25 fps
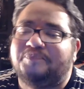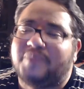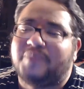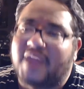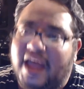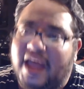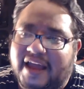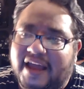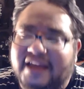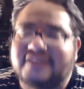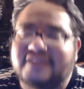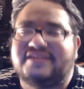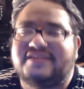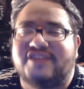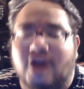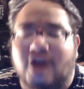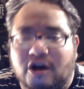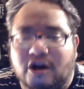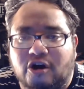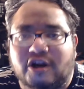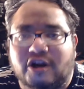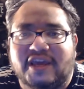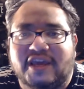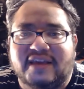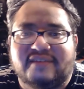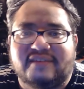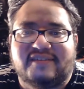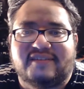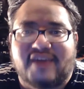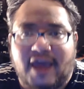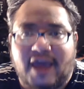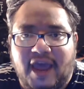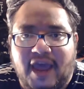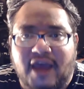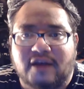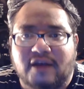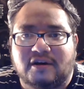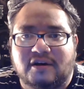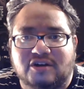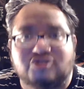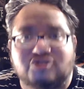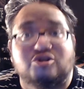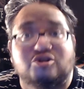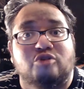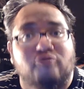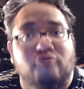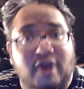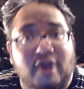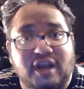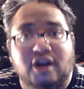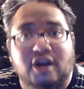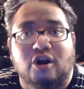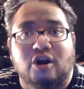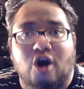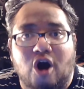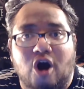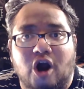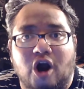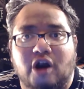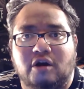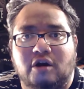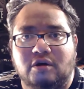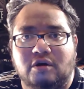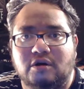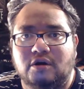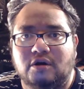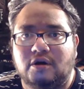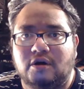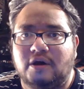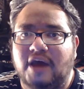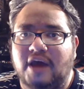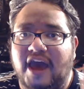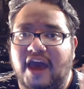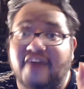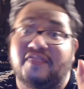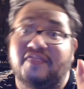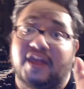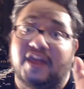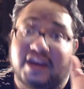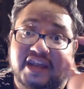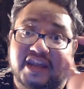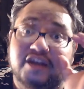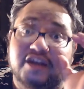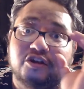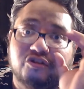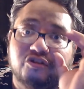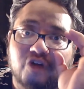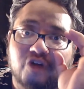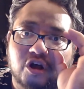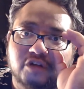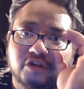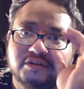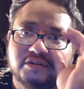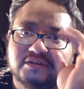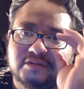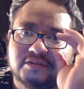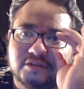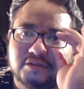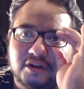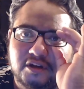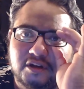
I guess younger kids can't because they're rated R and they need adults,